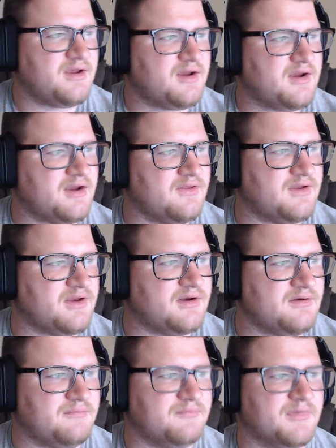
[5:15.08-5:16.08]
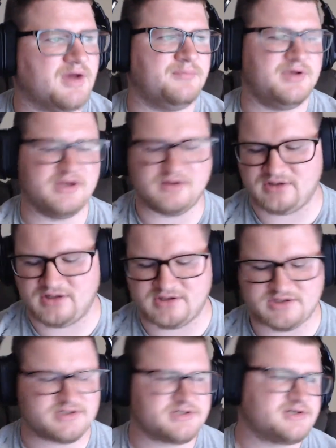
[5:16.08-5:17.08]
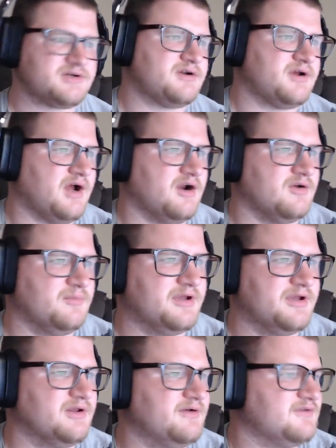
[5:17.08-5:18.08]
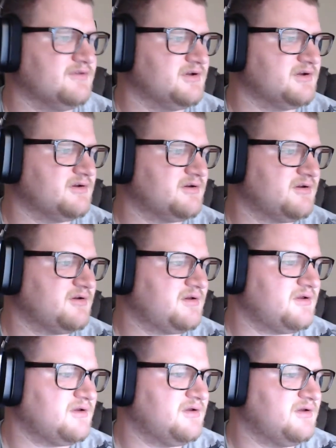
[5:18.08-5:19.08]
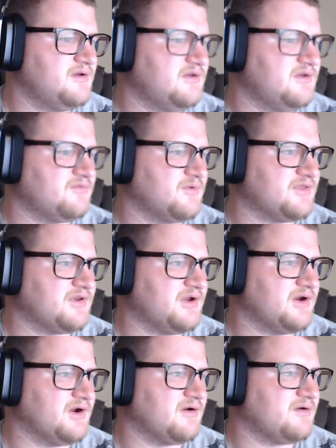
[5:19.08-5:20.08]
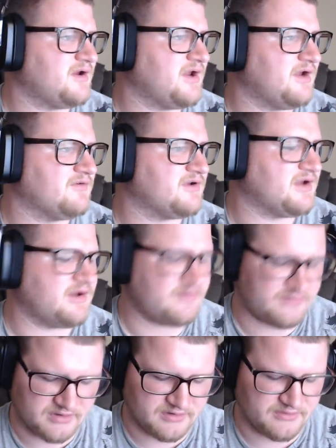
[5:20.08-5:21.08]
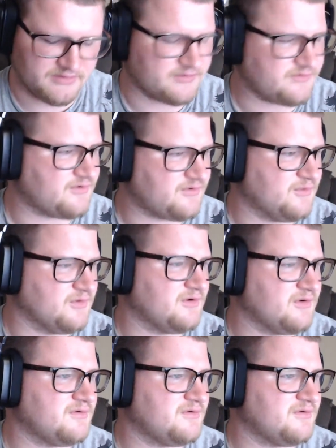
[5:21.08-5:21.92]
and then a BL Touch auto bed leveling is what they're advertising on their store.